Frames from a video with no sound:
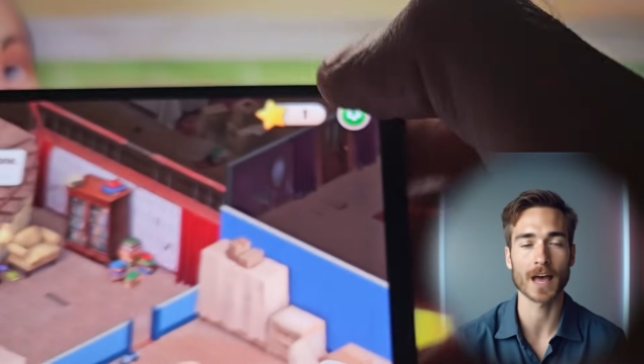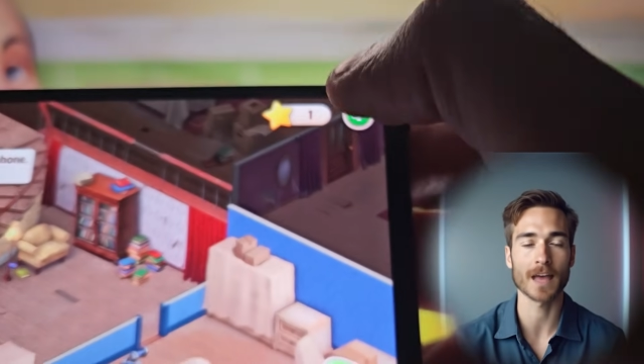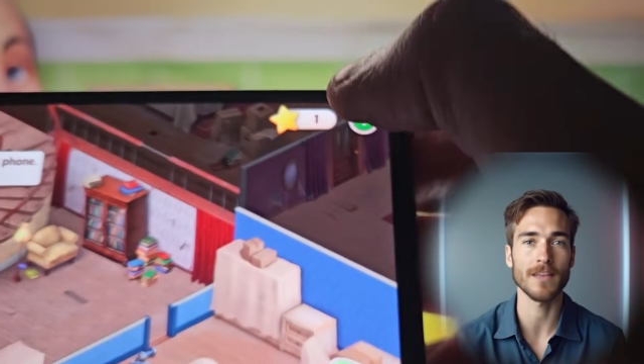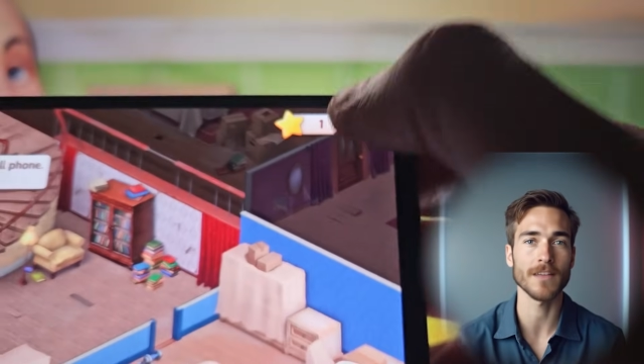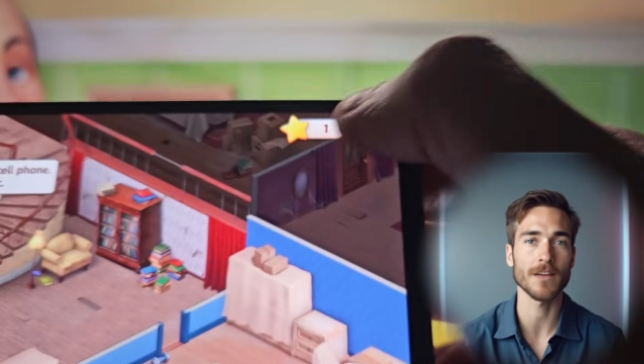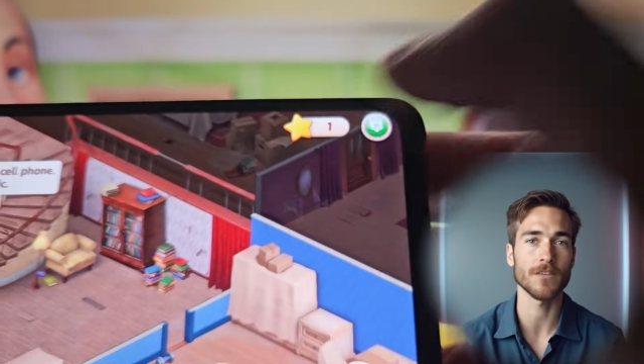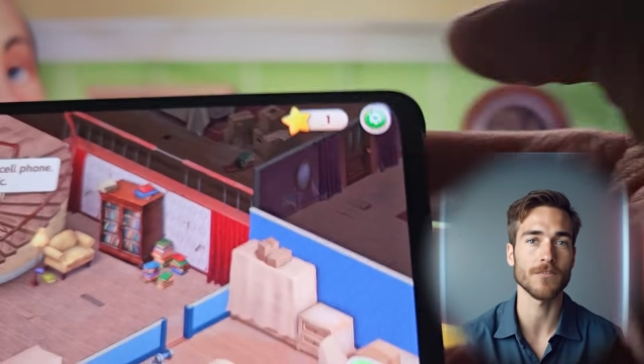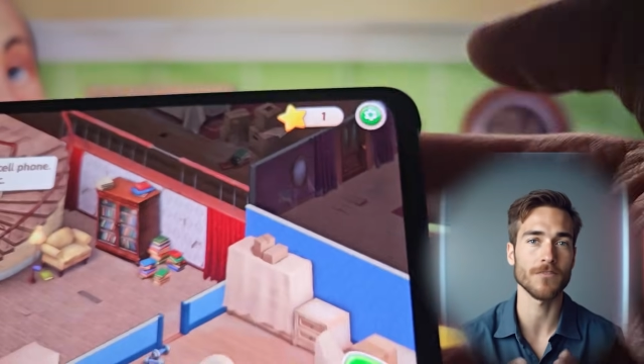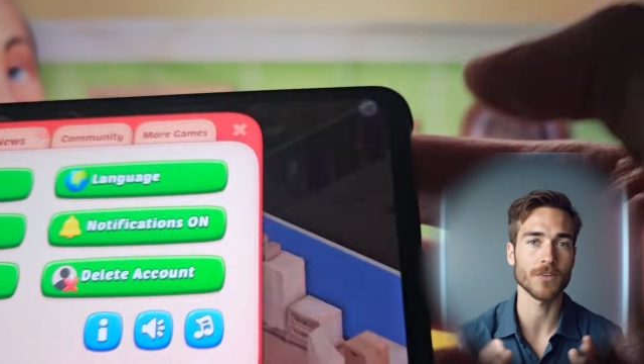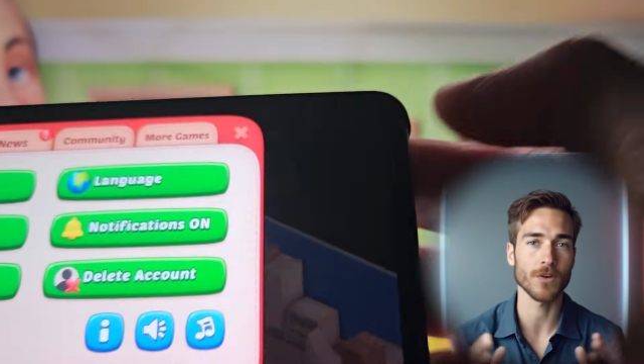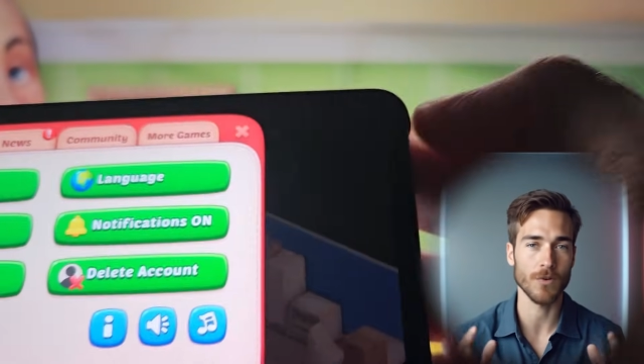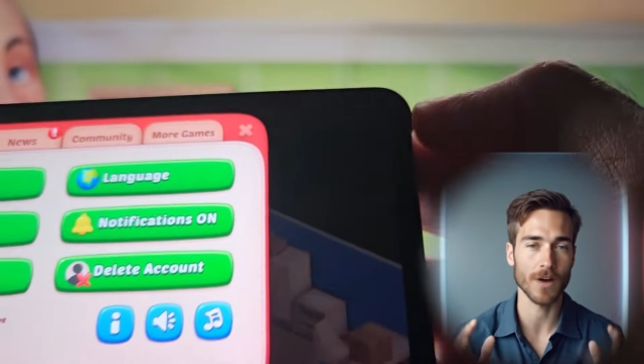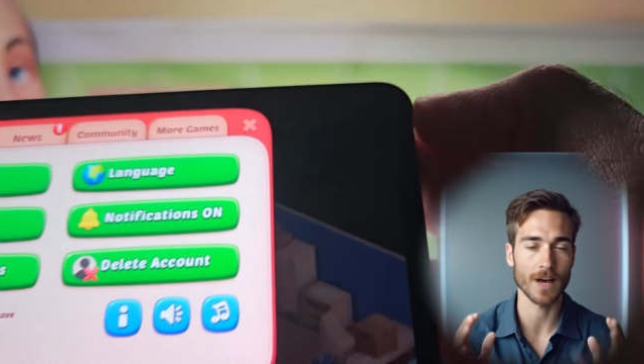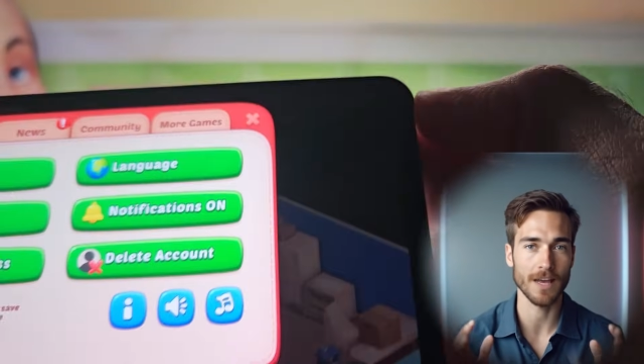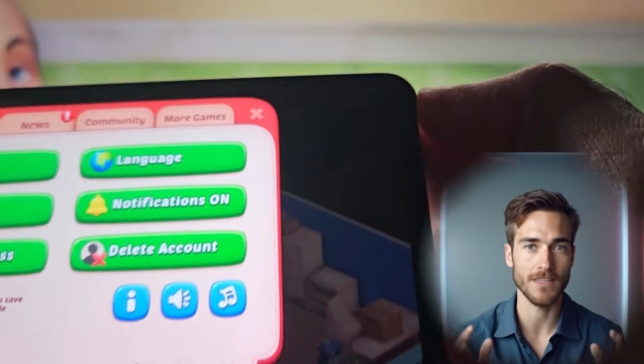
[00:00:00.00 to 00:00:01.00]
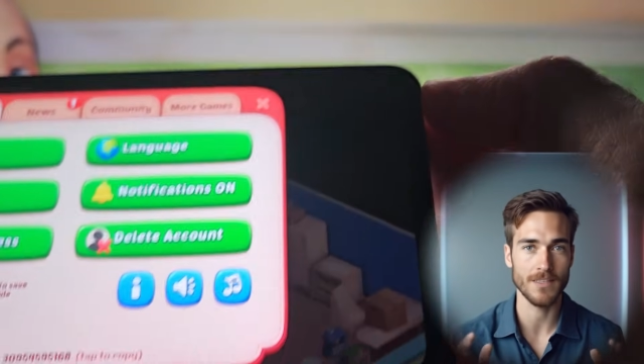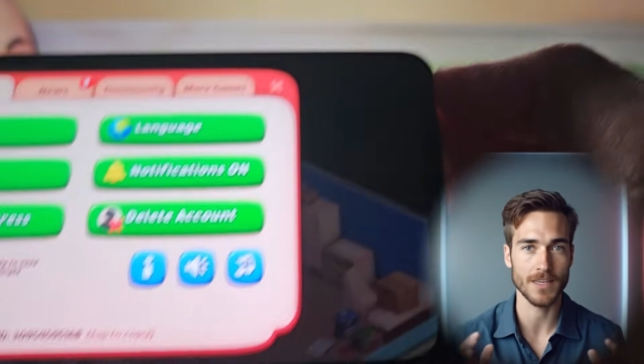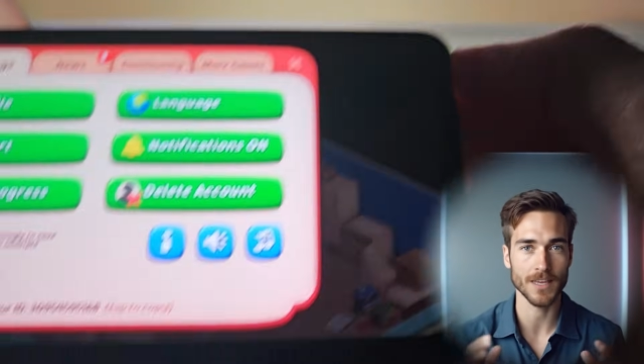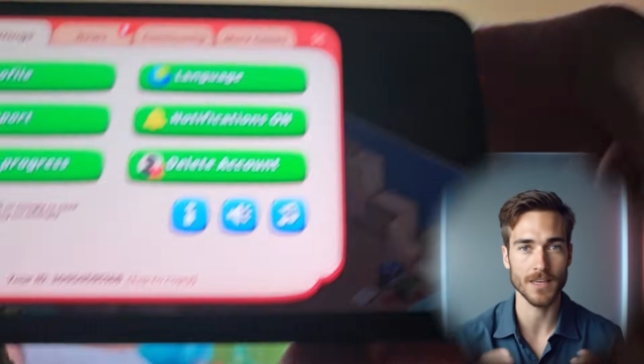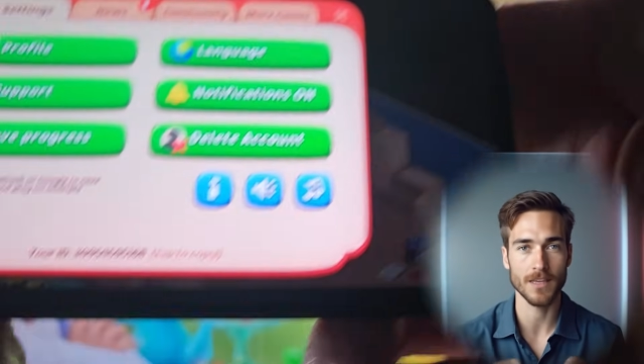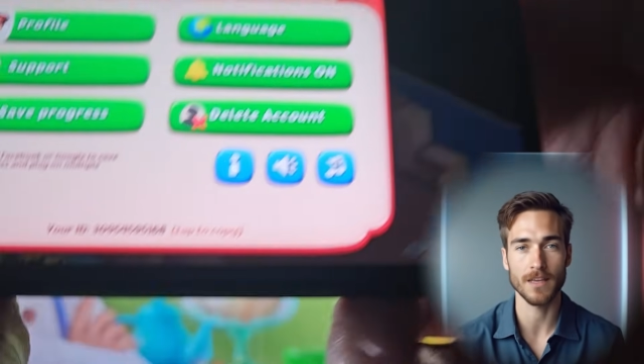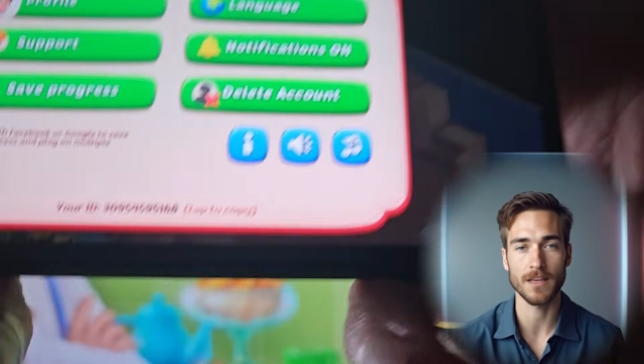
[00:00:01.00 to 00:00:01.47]
and look for your
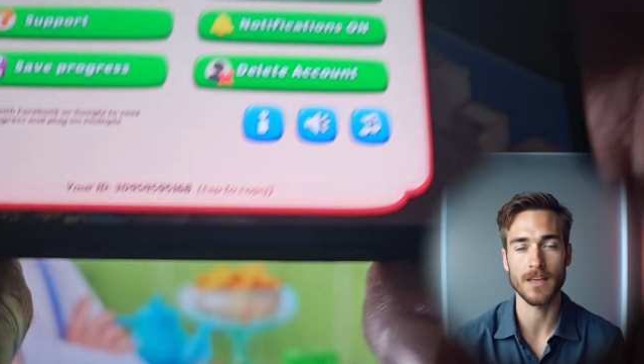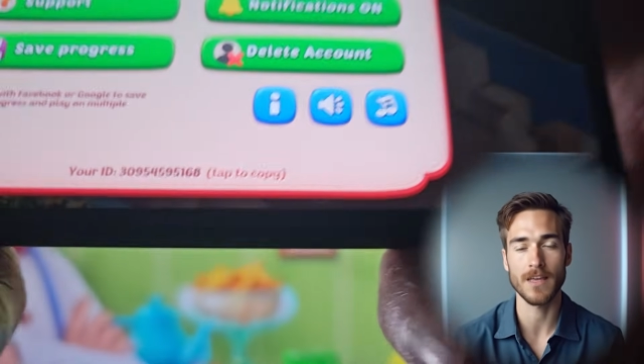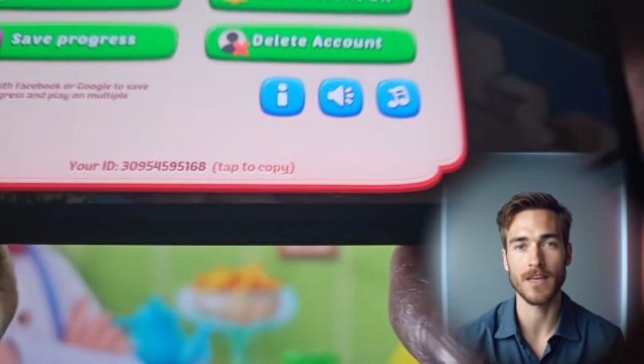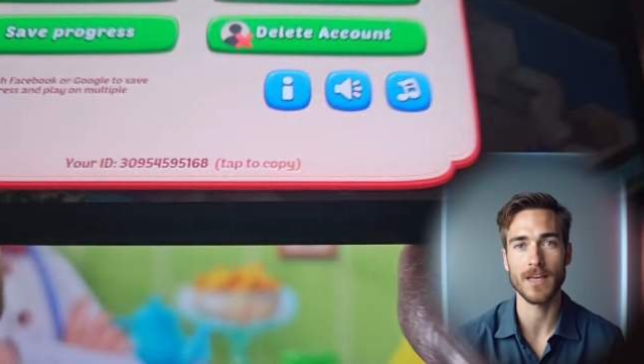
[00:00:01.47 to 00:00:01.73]
ID.